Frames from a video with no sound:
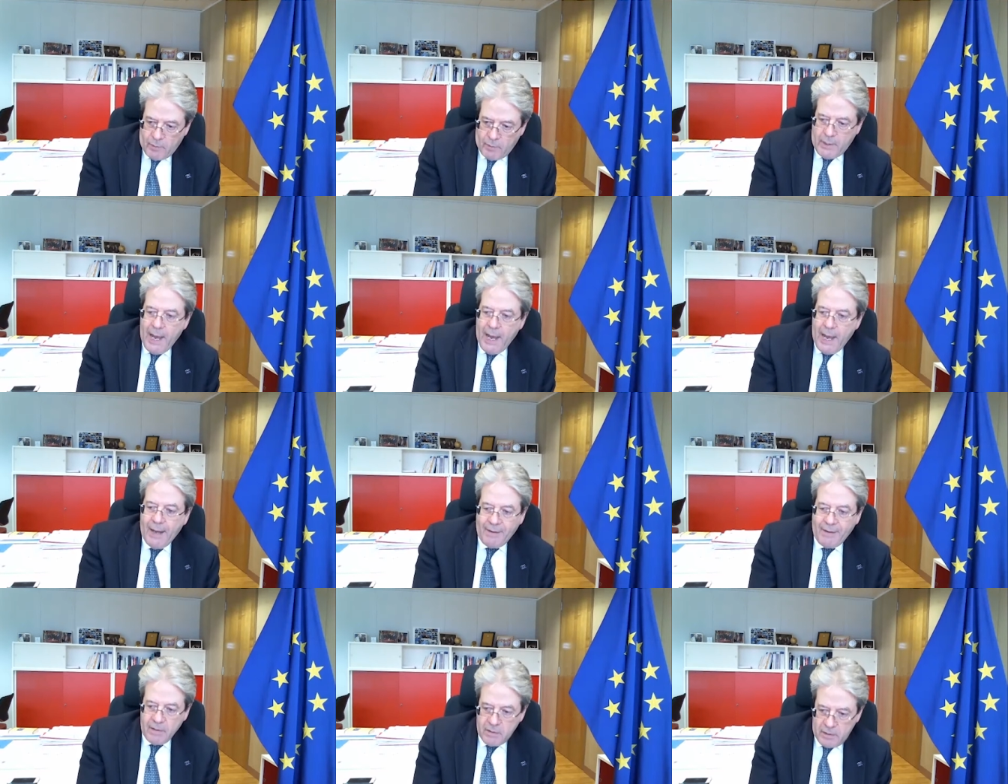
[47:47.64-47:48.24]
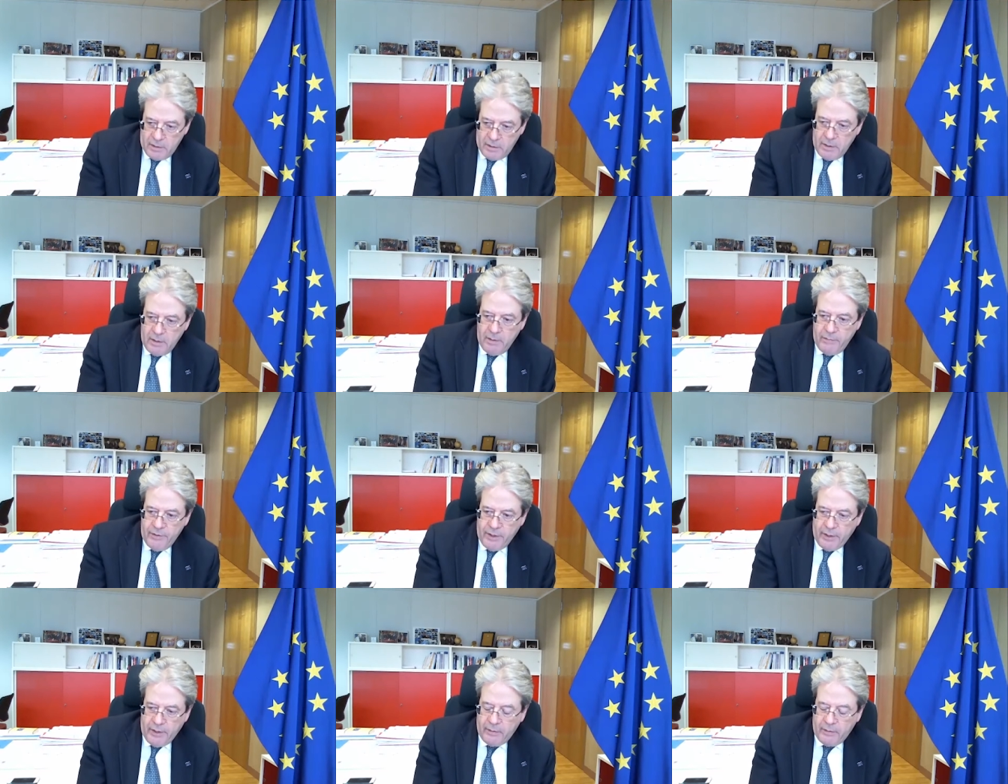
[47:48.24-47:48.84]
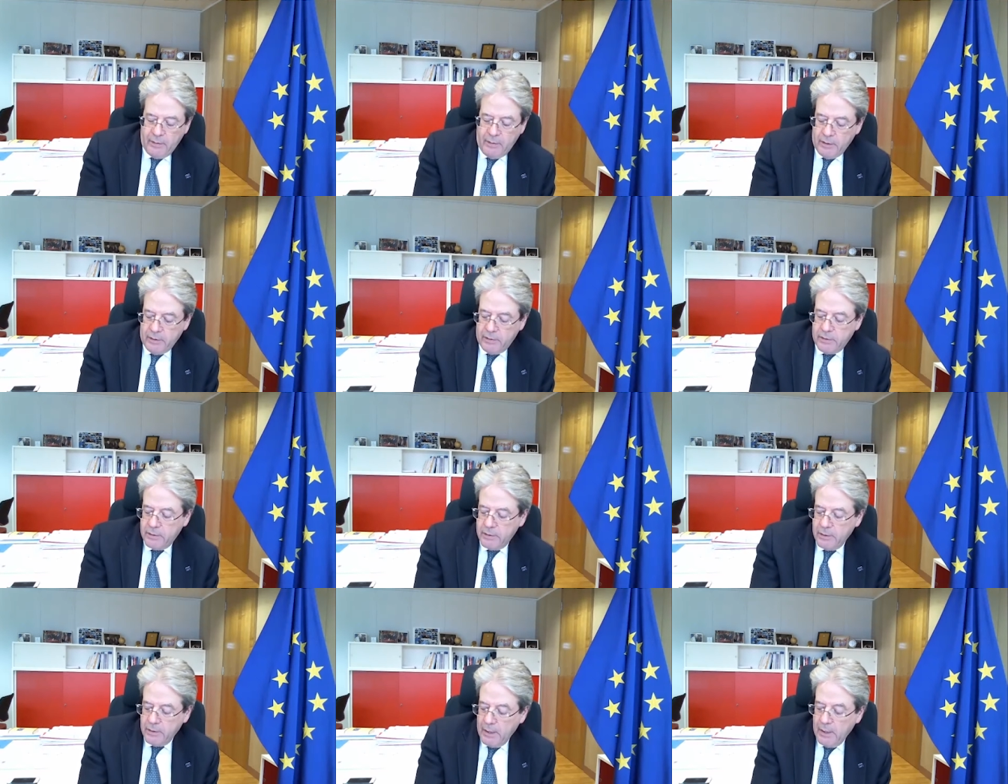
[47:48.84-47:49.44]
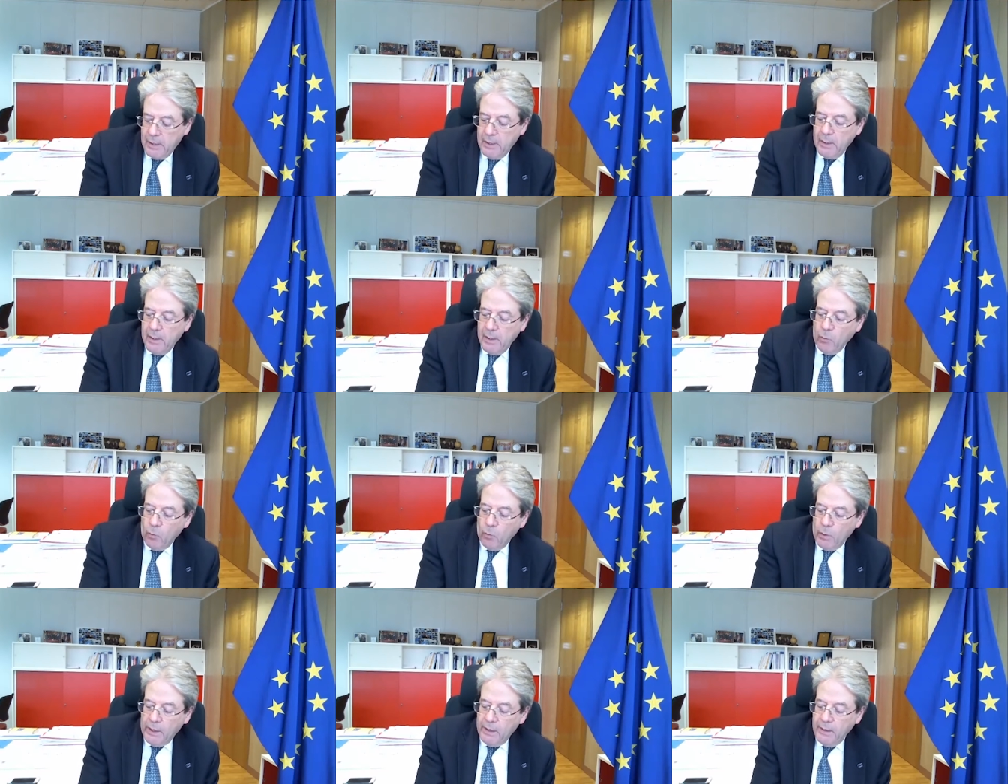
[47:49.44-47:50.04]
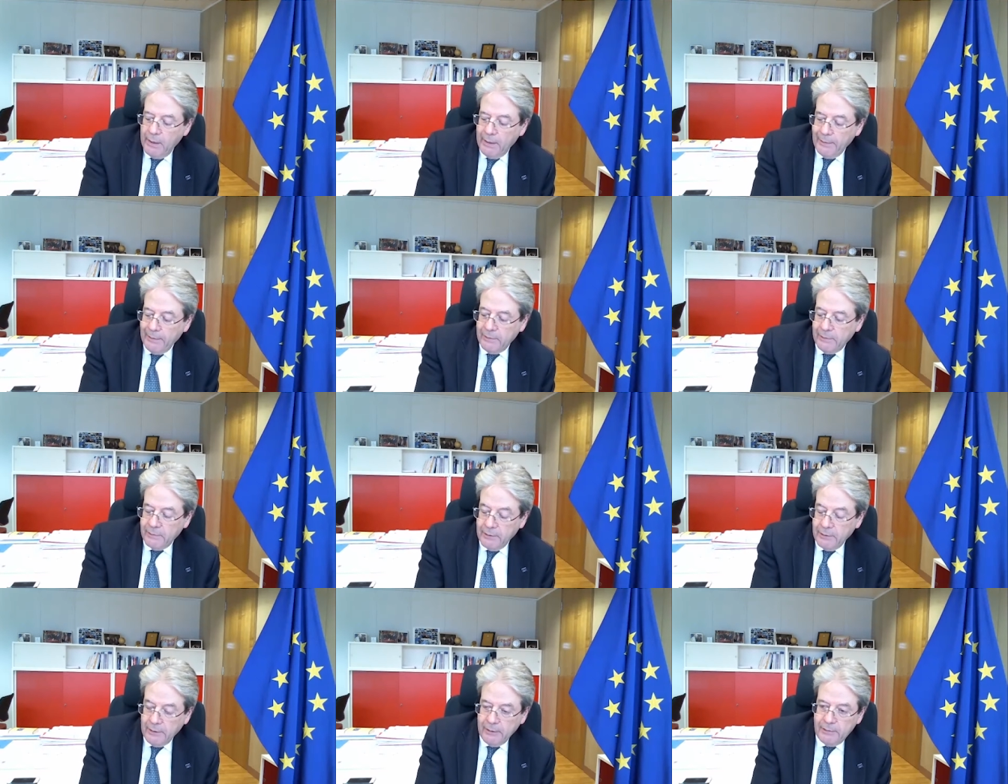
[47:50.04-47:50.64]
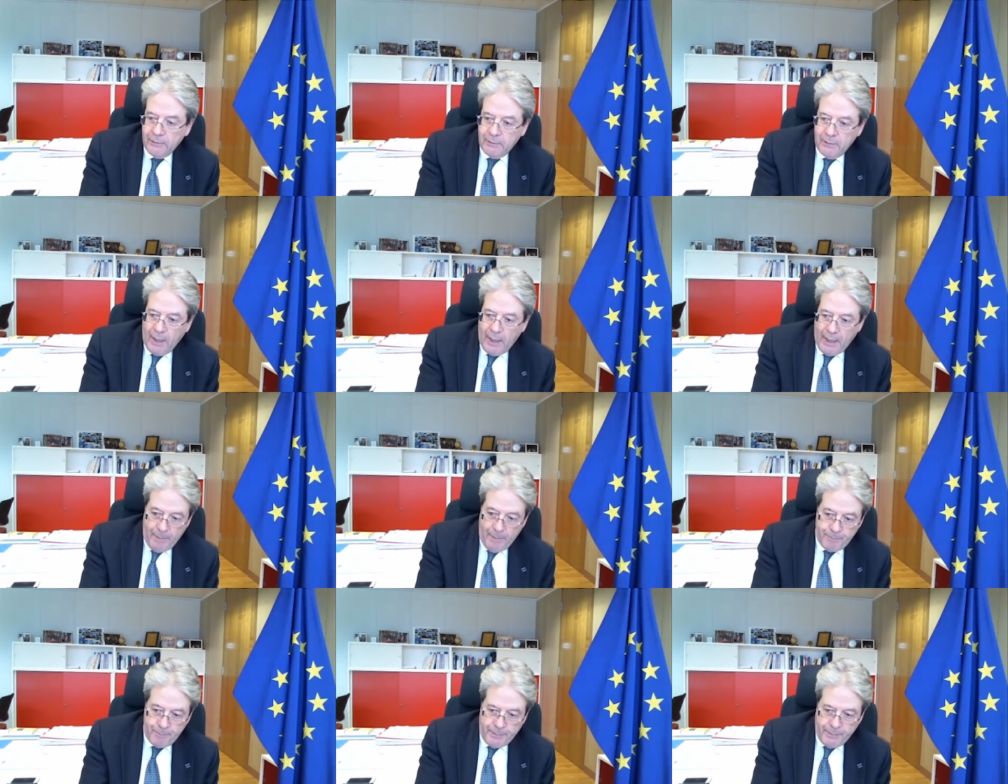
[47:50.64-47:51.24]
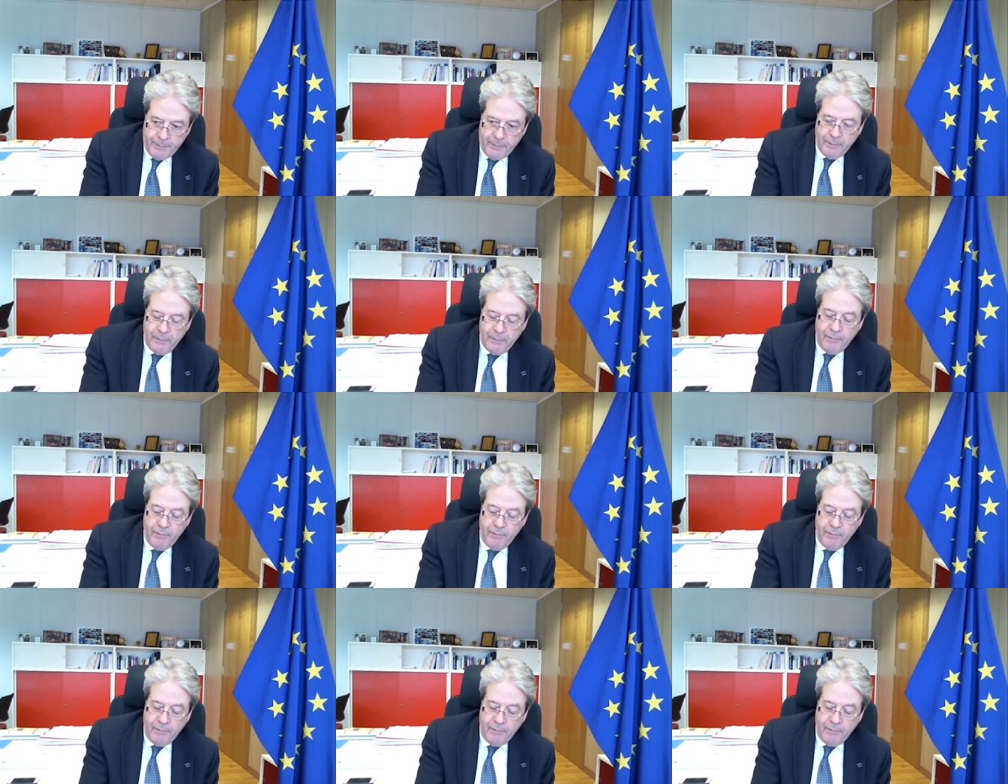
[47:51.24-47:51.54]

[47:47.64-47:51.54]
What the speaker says: guarantee that this will indeed happen.